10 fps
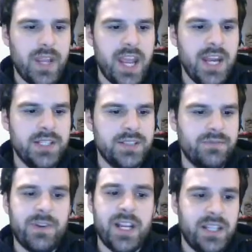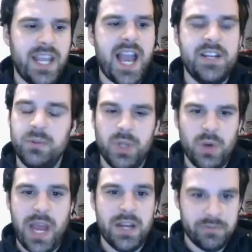And frankly, I don't
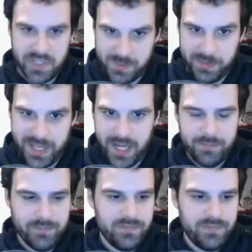know how to explain it.